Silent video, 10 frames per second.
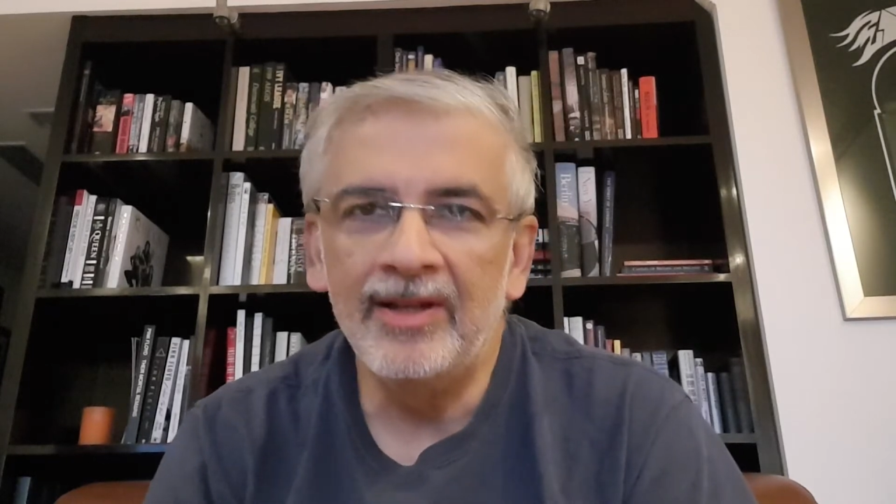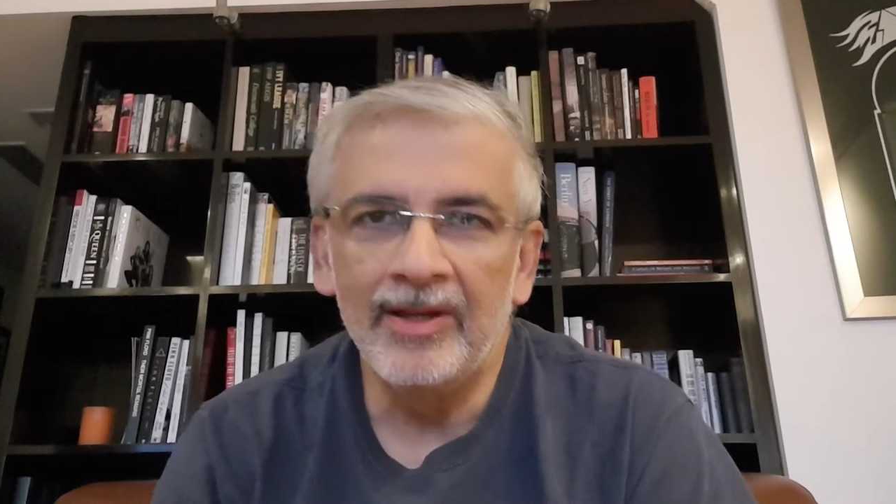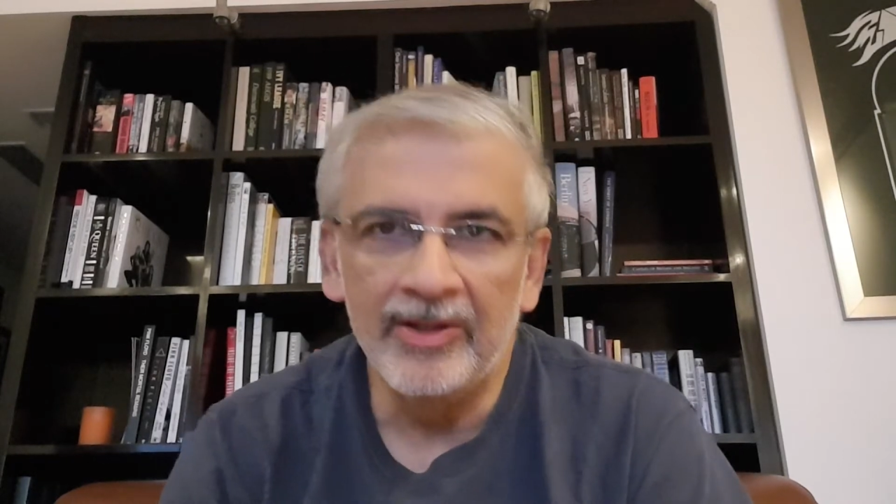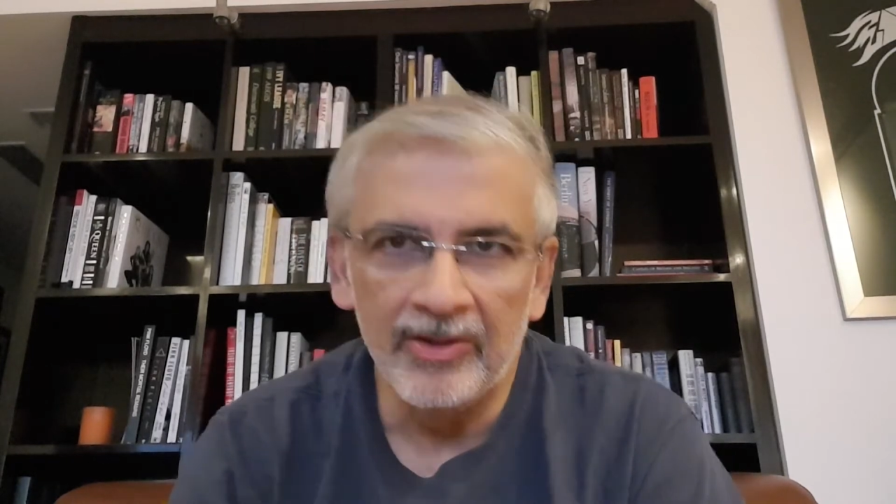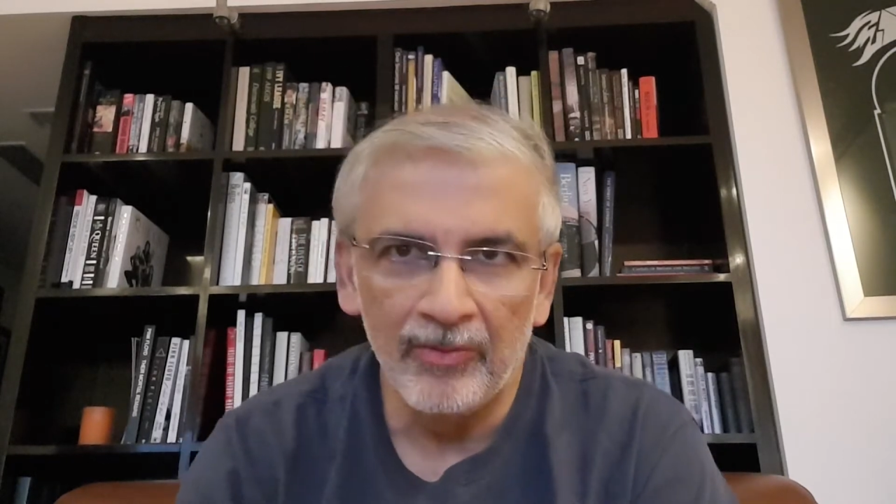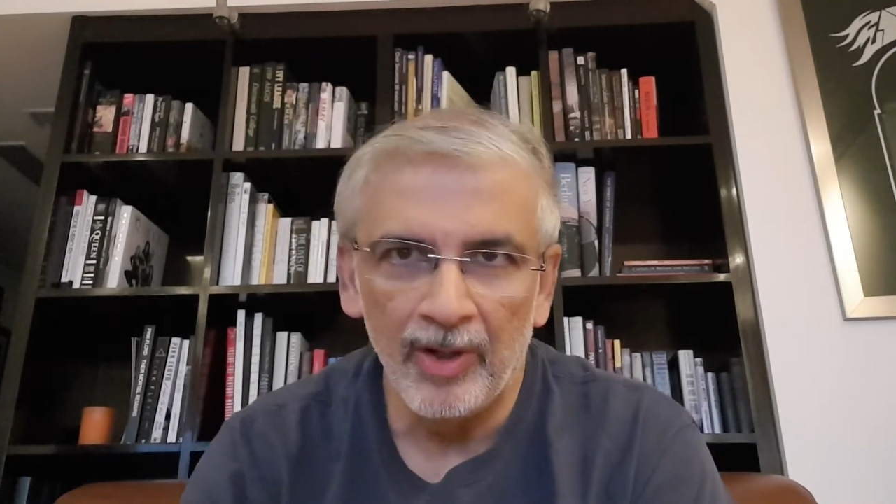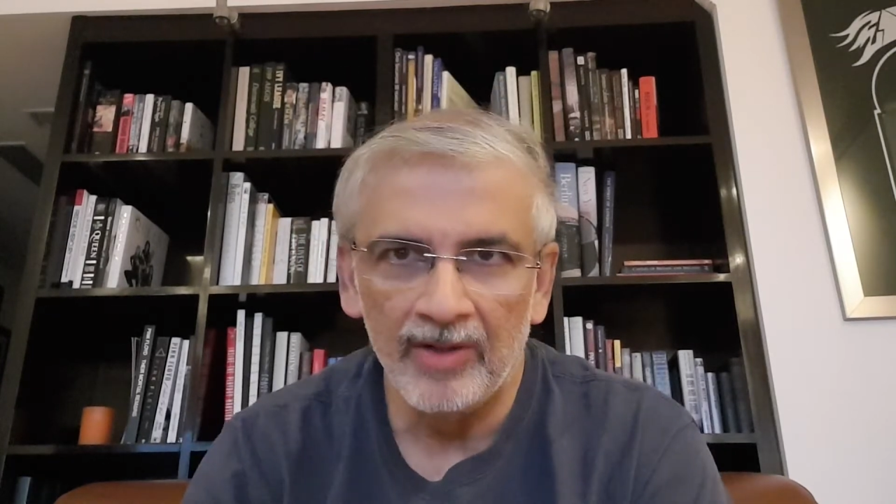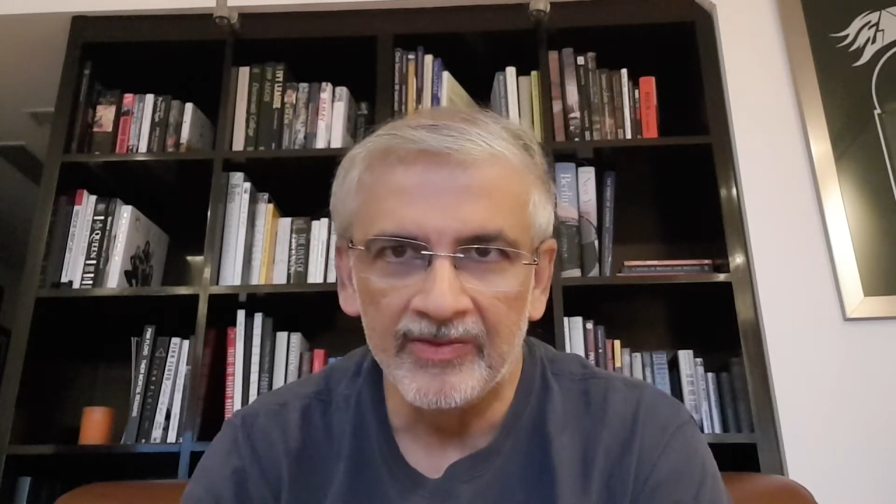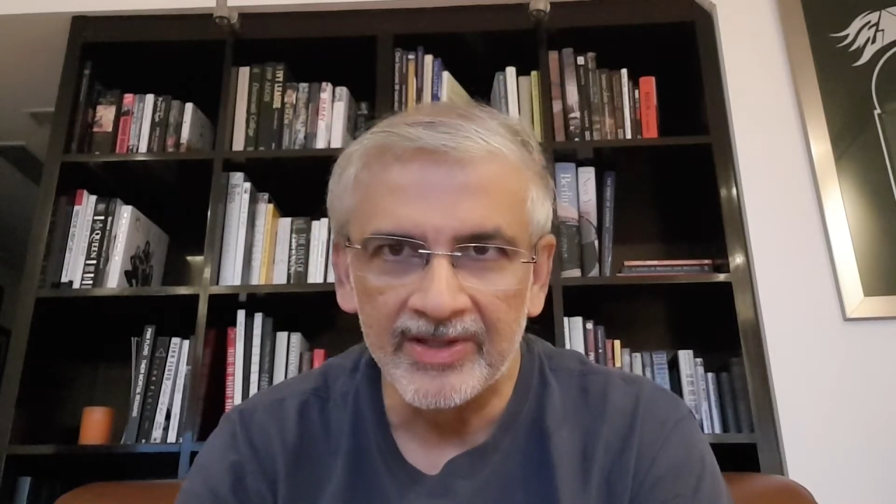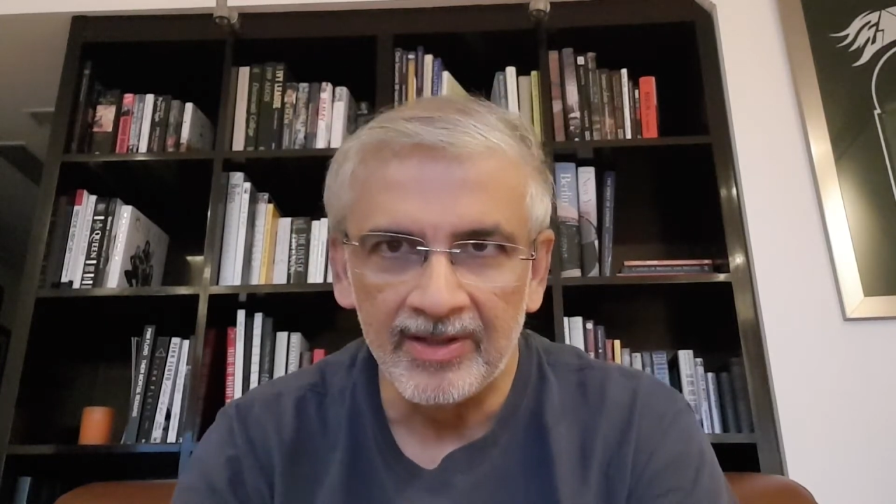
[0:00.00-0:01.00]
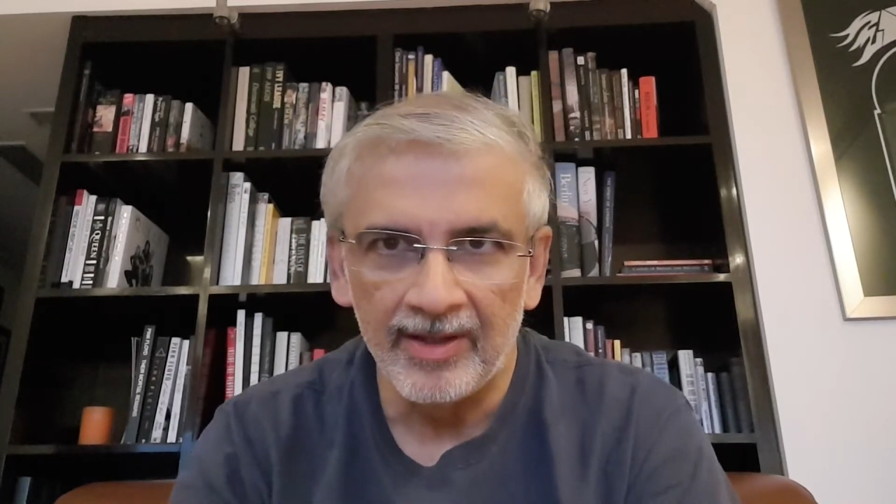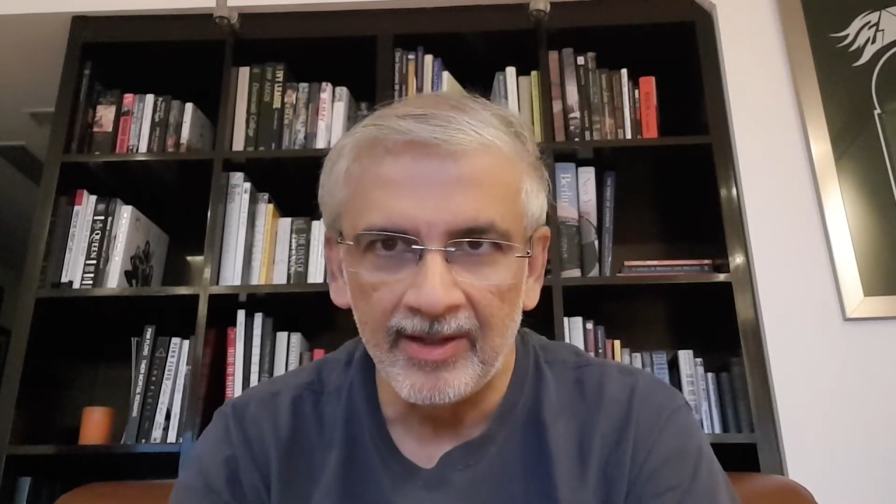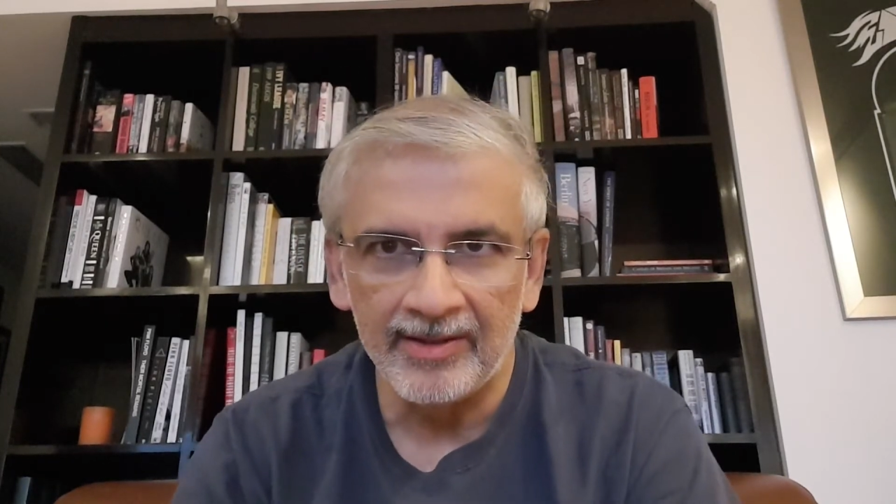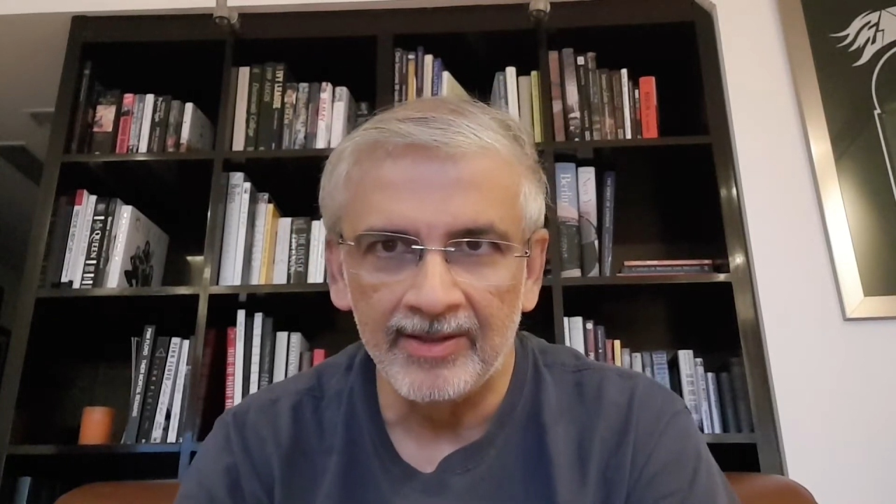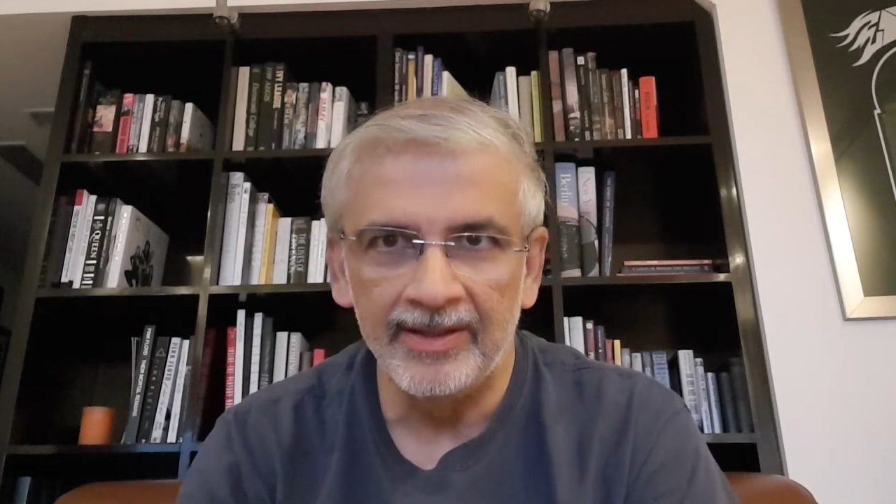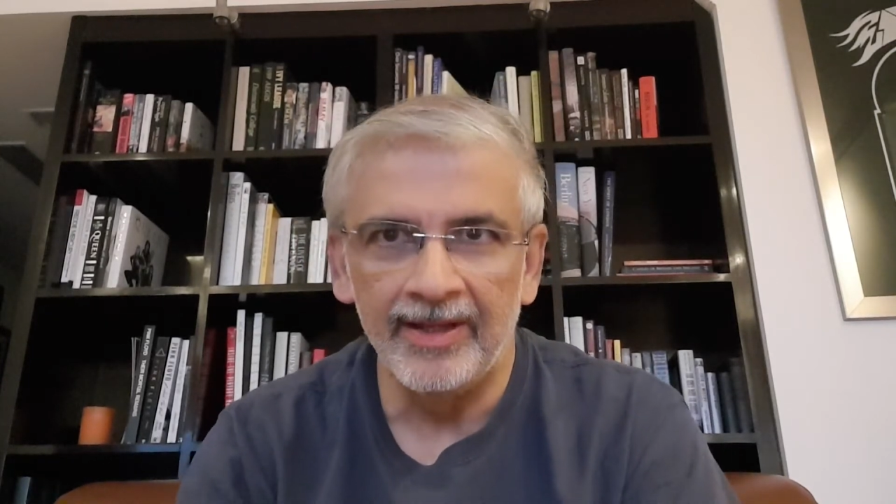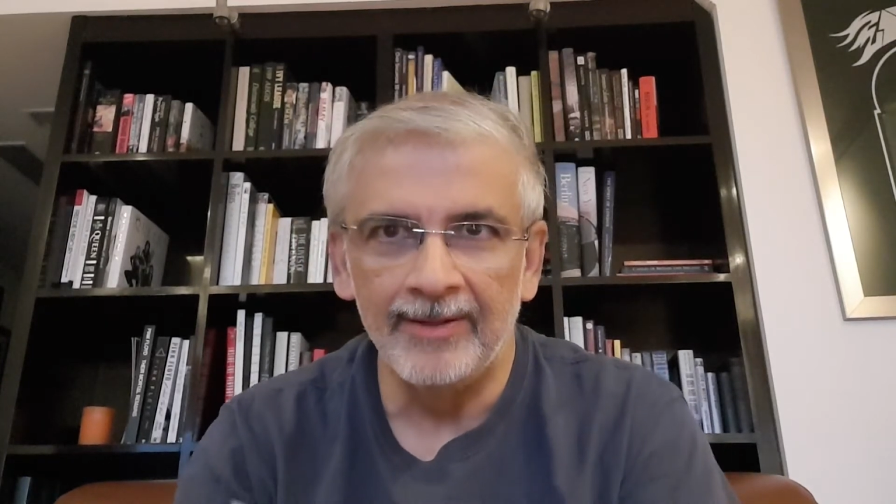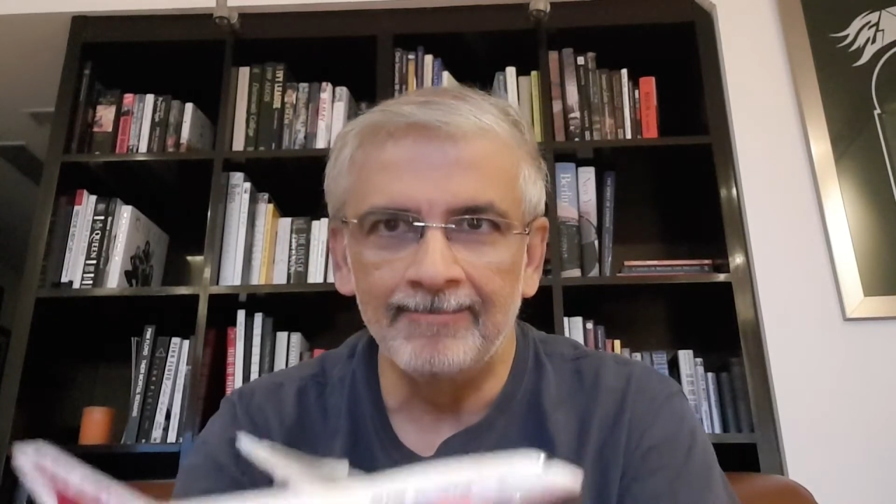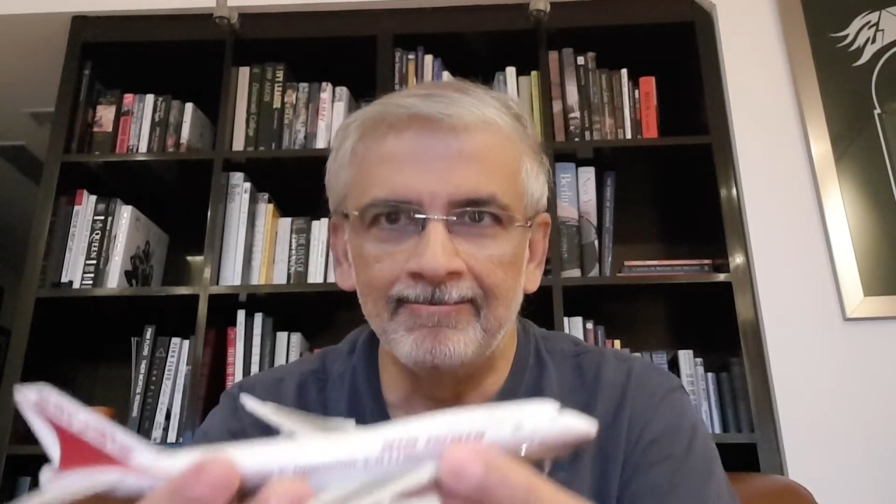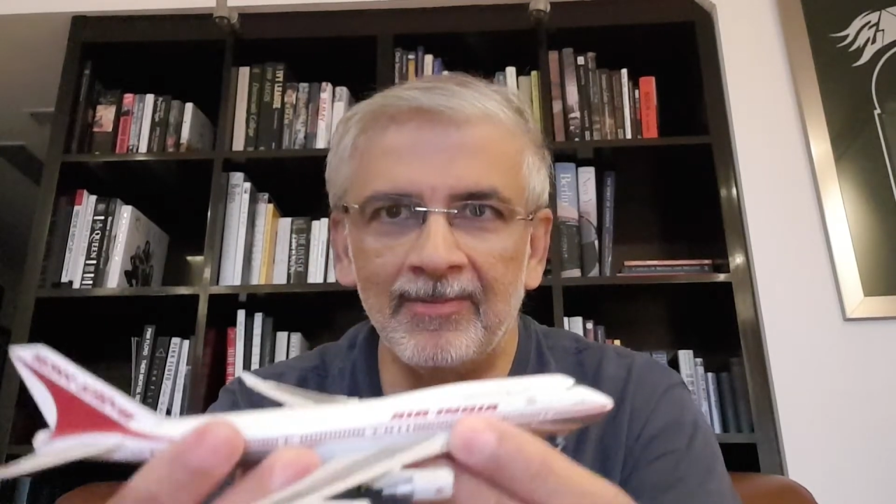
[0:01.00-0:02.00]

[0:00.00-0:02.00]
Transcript: and it involves none other than